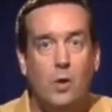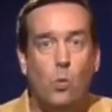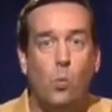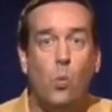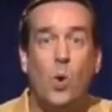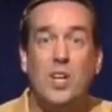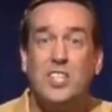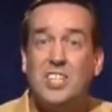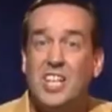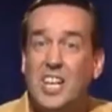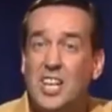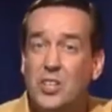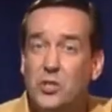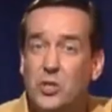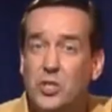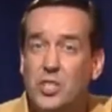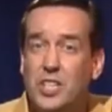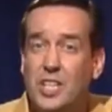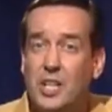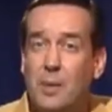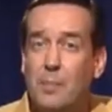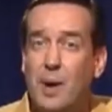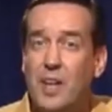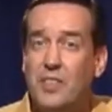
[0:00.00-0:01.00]
What's
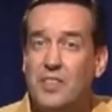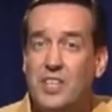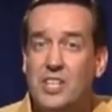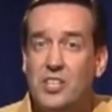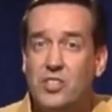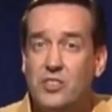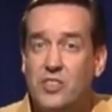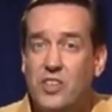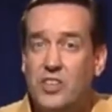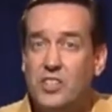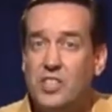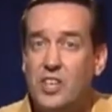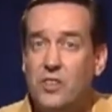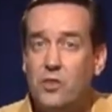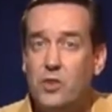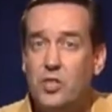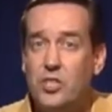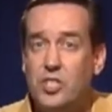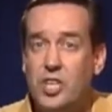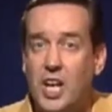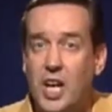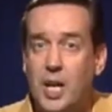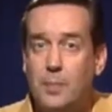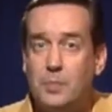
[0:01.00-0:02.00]
interesting about these
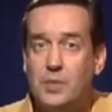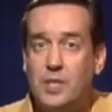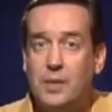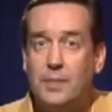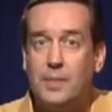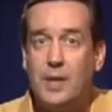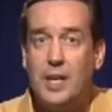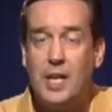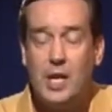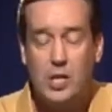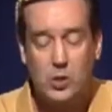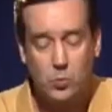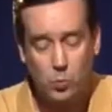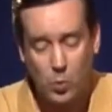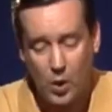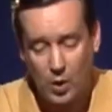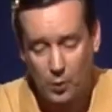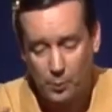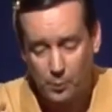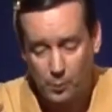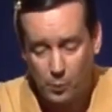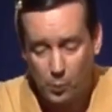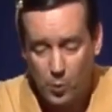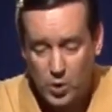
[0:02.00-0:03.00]
different shapes is,
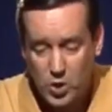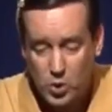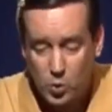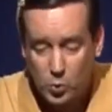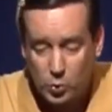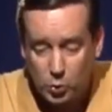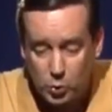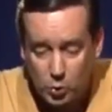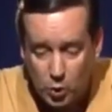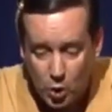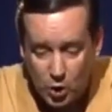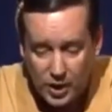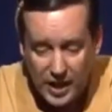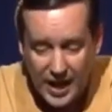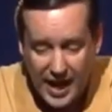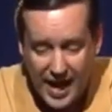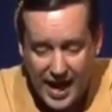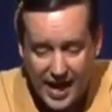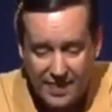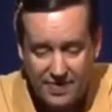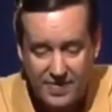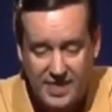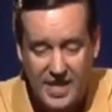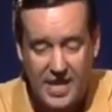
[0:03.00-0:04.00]
well, when you look
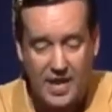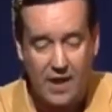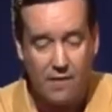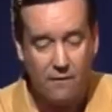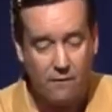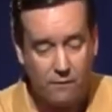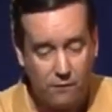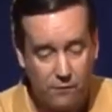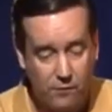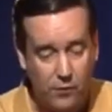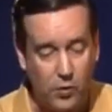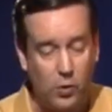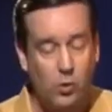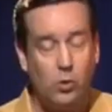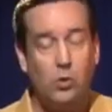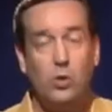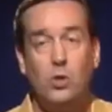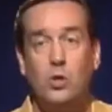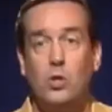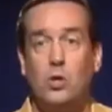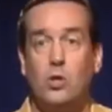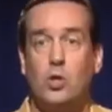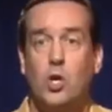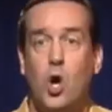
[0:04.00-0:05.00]
at the
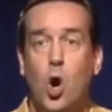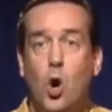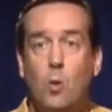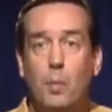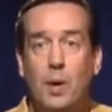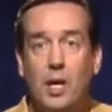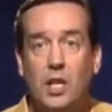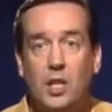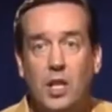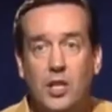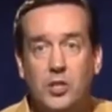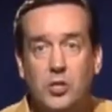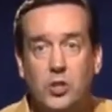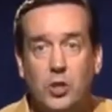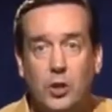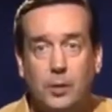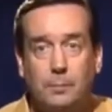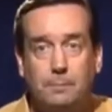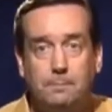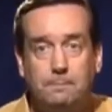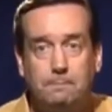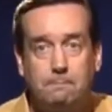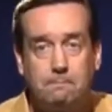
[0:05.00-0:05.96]
full Coma cluster,